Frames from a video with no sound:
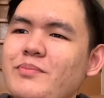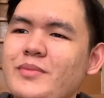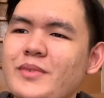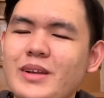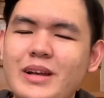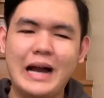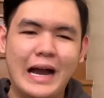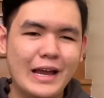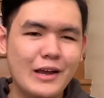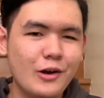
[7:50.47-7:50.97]

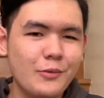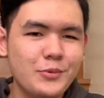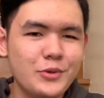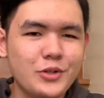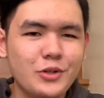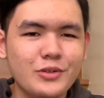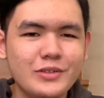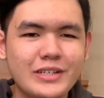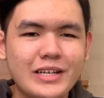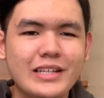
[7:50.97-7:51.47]
I hope you
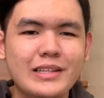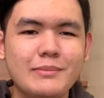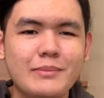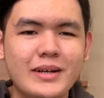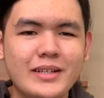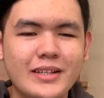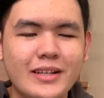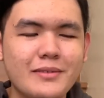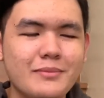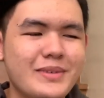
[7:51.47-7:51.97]
don't get
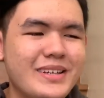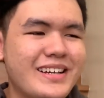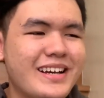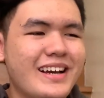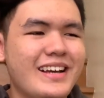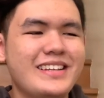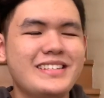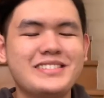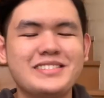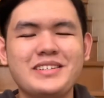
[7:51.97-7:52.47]
mad at me
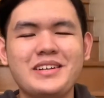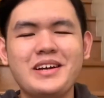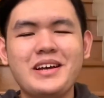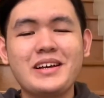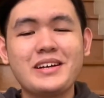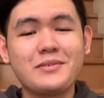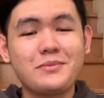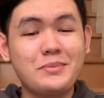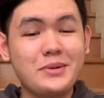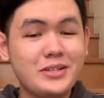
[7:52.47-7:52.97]
guys,
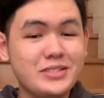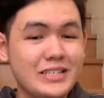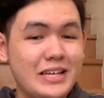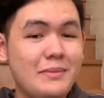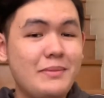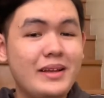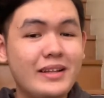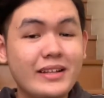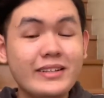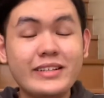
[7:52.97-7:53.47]
because I
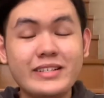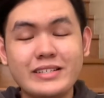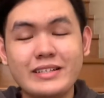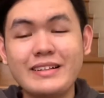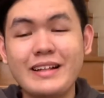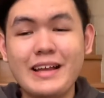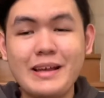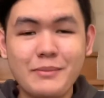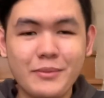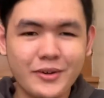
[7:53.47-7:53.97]
made a
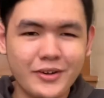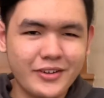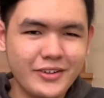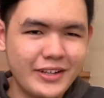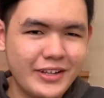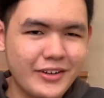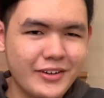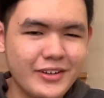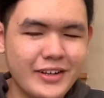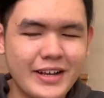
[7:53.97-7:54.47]
disclaimer
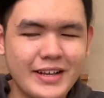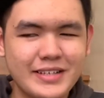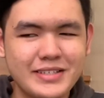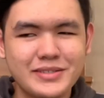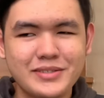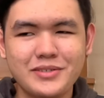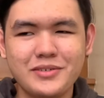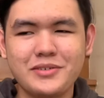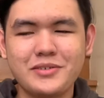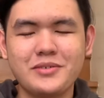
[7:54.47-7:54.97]
earlier guys.
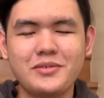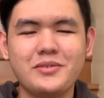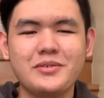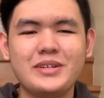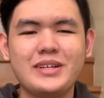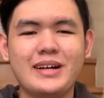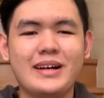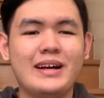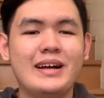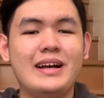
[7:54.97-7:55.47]
So
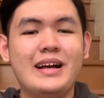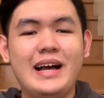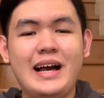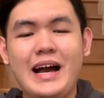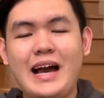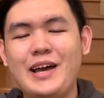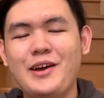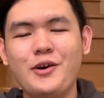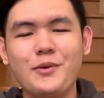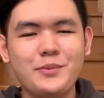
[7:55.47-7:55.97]
yeah,
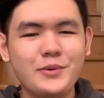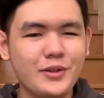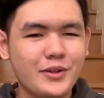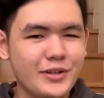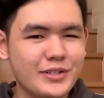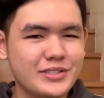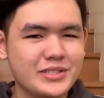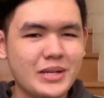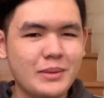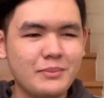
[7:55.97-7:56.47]
I hope you
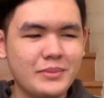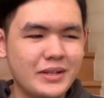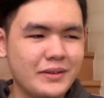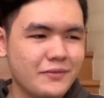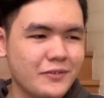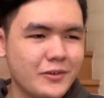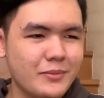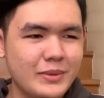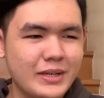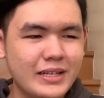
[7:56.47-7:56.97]
learned something
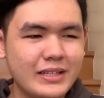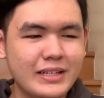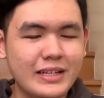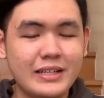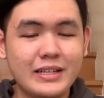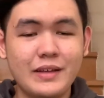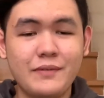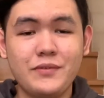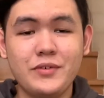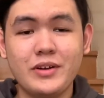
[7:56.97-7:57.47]
from it,
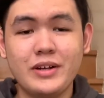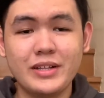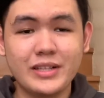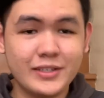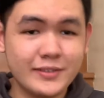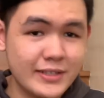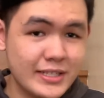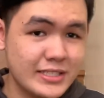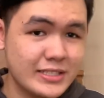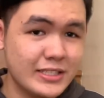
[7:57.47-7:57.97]
and if you're
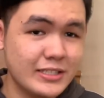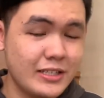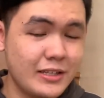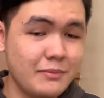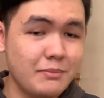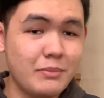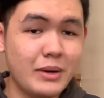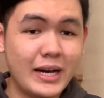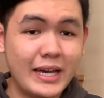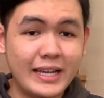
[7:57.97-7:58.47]
interested
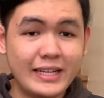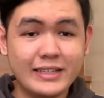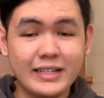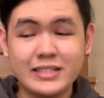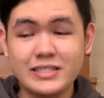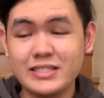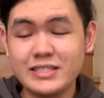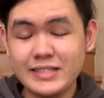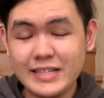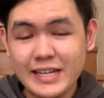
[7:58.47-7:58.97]
in buying
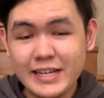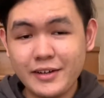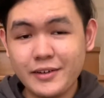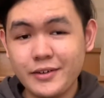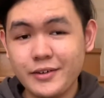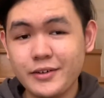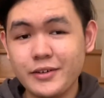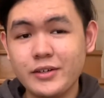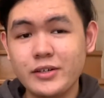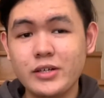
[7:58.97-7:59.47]
that
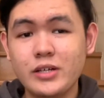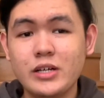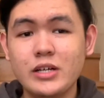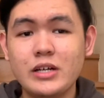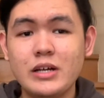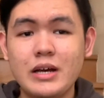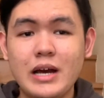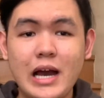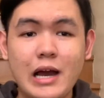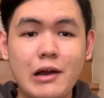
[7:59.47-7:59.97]
sticker,
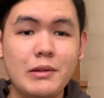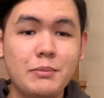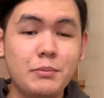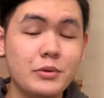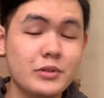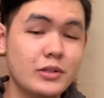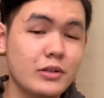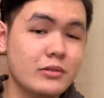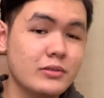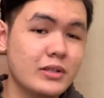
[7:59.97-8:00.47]
I
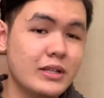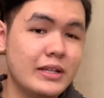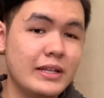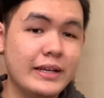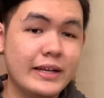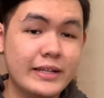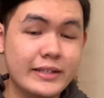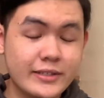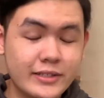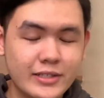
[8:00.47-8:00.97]
put down the
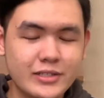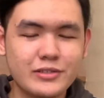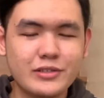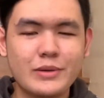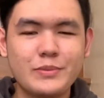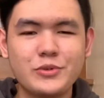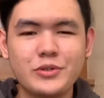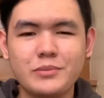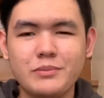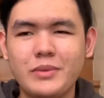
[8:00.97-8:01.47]
link in the
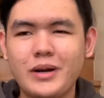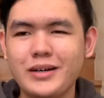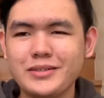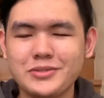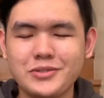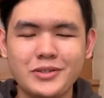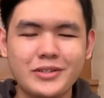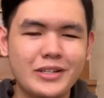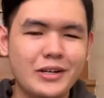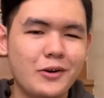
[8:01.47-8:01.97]
description box
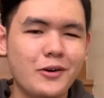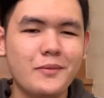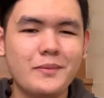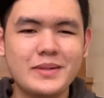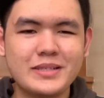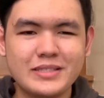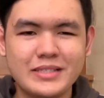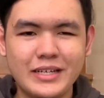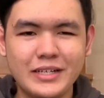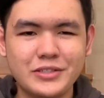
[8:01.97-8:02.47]
or in the
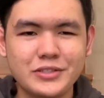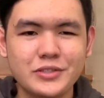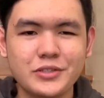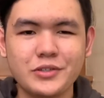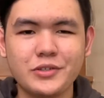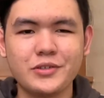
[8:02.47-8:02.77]
comment section.